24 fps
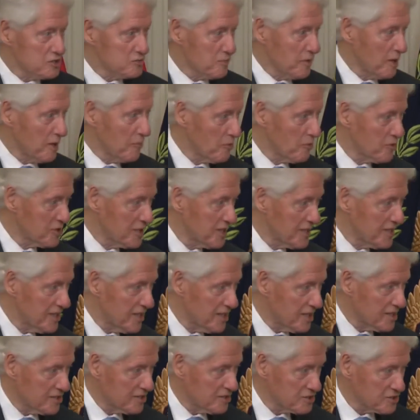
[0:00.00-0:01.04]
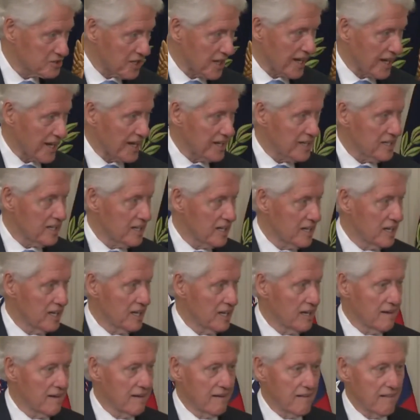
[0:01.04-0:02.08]
People need to understand
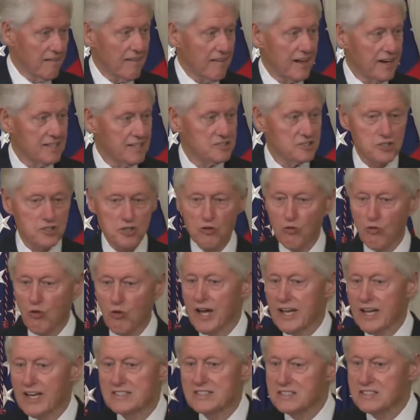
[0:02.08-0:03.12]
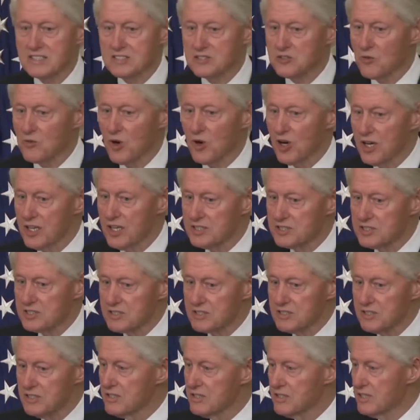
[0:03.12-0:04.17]
that as great as this was,
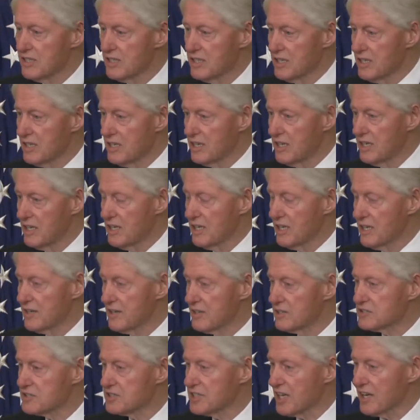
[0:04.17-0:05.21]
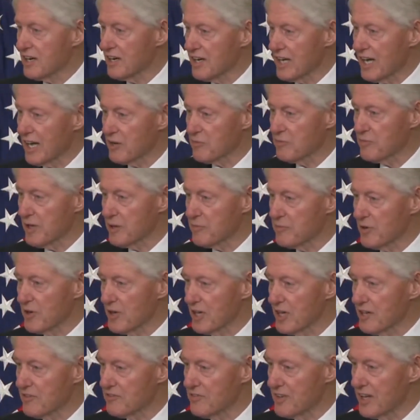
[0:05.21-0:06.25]
there's still a lot of people
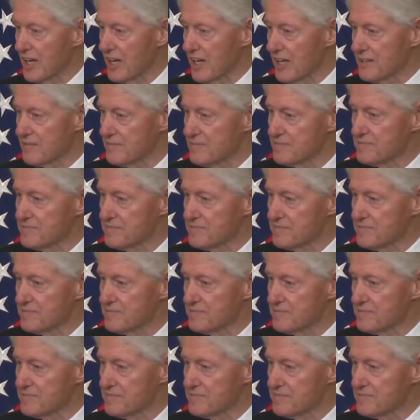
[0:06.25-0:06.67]
left out.